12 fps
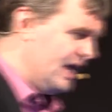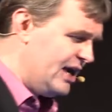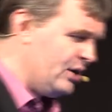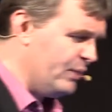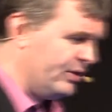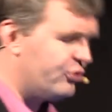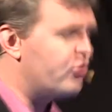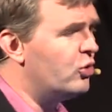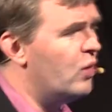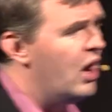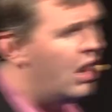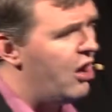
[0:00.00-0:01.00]
he went
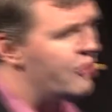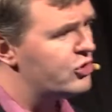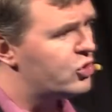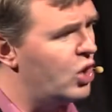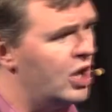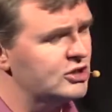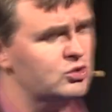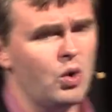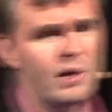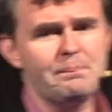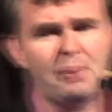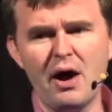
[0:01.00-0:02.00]
through on the cross.
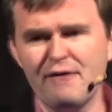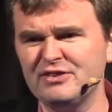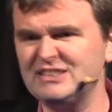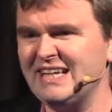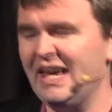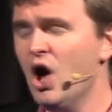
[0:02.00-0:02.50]
One prophecy,